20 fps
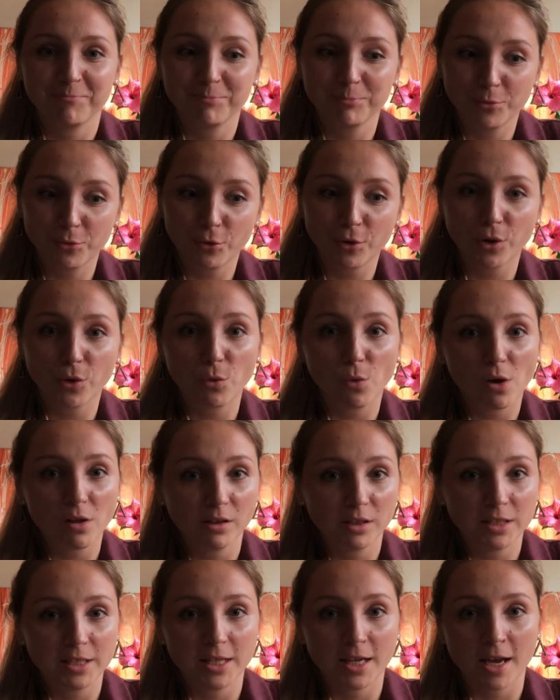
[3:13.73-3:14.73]
poor
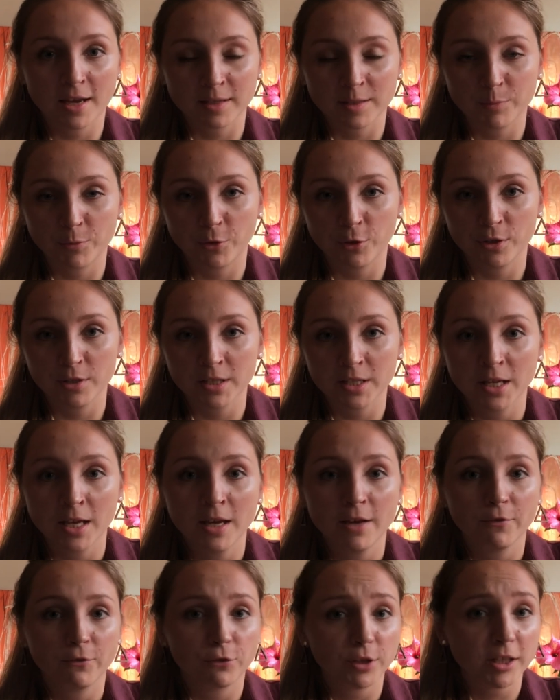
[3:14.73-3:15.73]
quality experts,
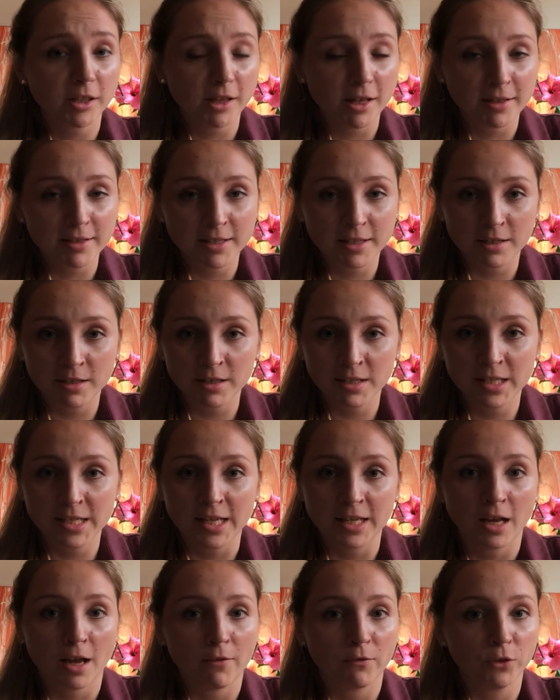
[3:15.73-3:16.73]
freelancers that
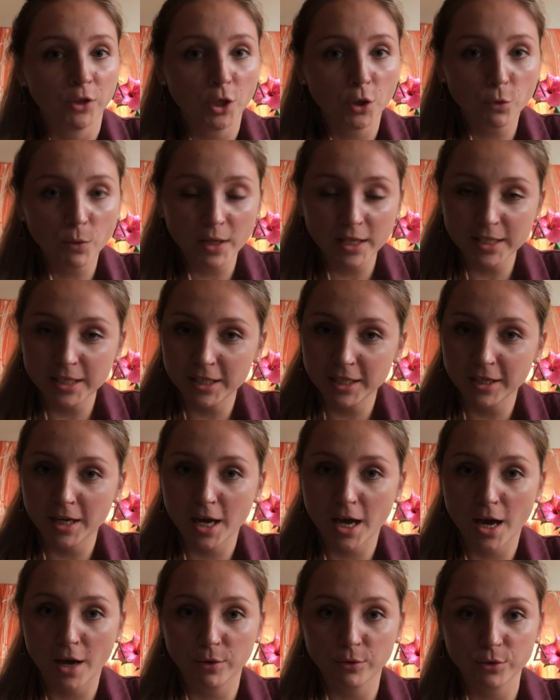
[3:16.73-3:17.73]
have no idea
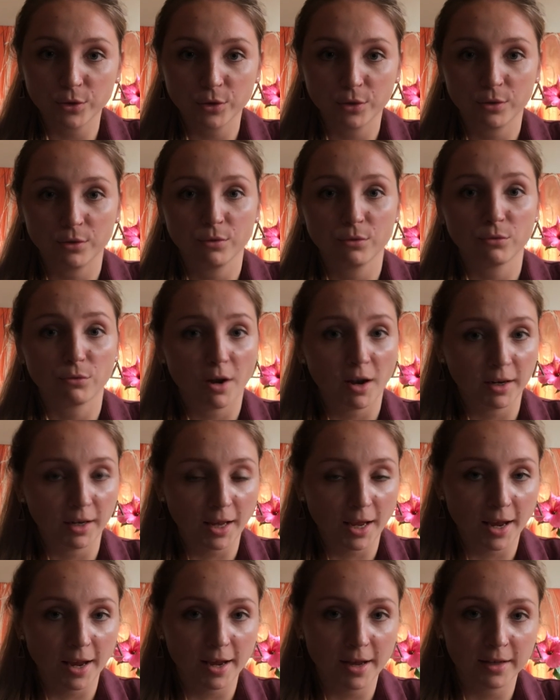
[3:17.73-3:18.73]
how to run
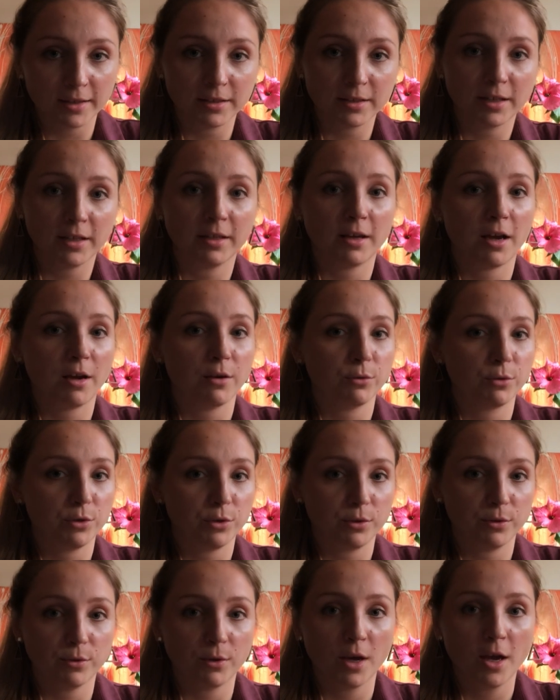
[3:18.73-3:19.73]
ads and how
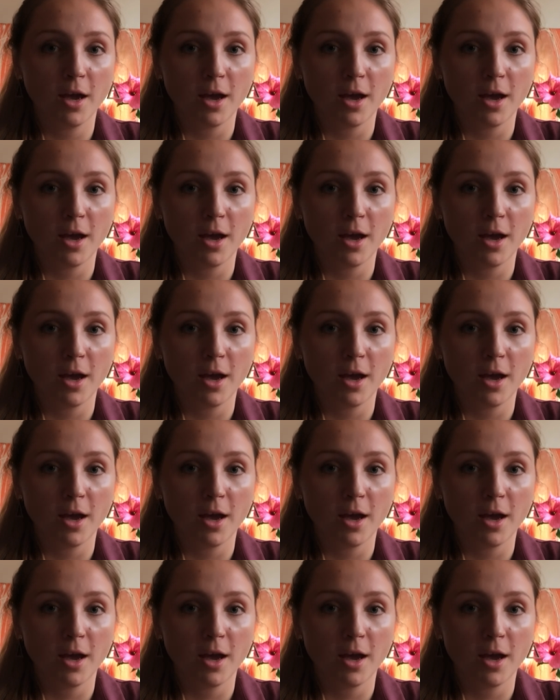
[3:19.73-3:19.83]
to